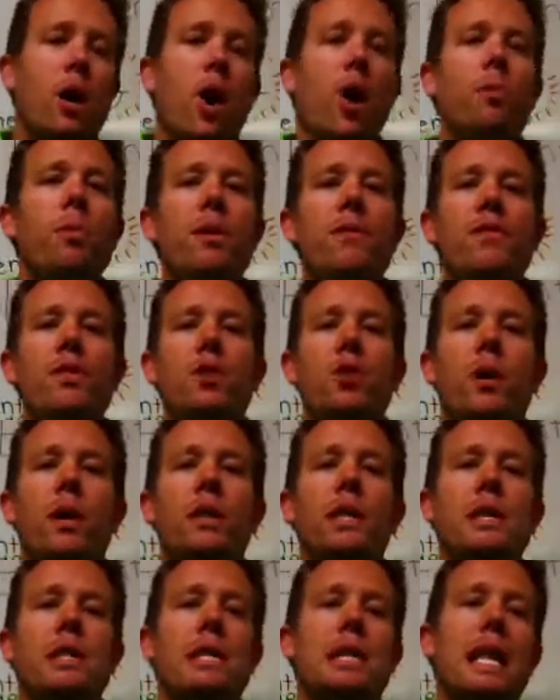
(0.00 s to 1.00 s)
hope you've
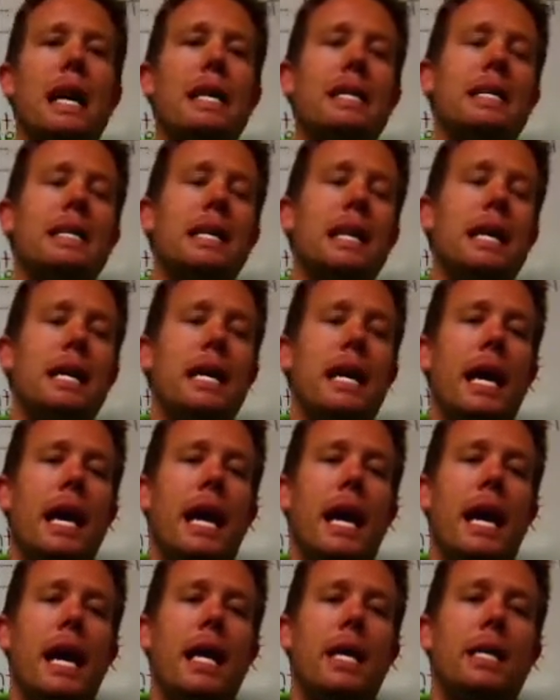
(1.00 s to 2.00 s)
enjoyed this lesson
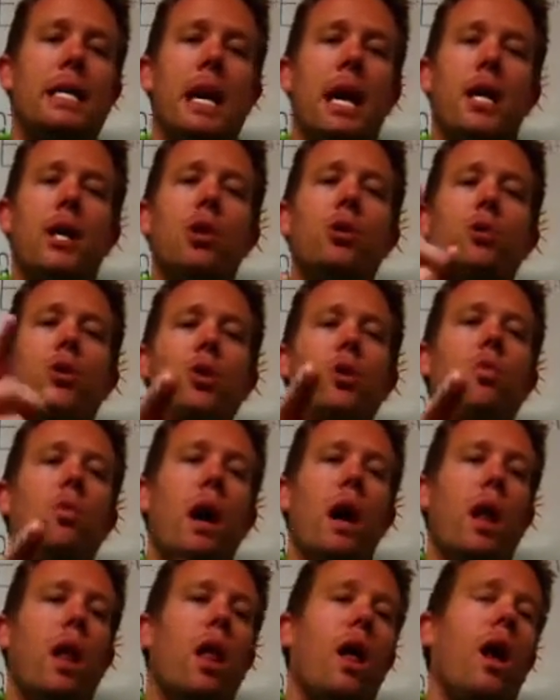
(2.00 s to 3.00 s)
and you do
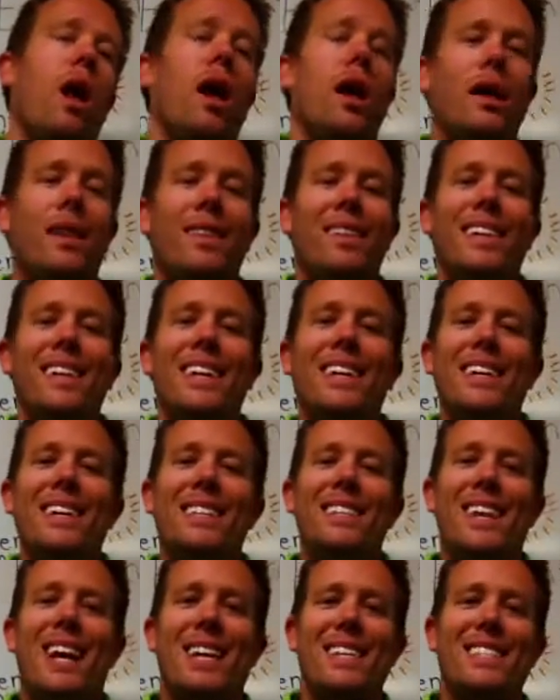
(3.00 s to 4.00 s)
well on the
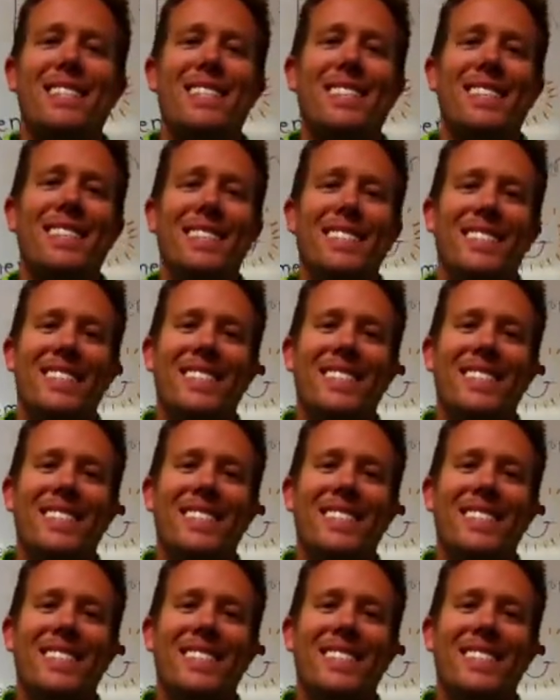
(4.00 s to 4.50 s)
test.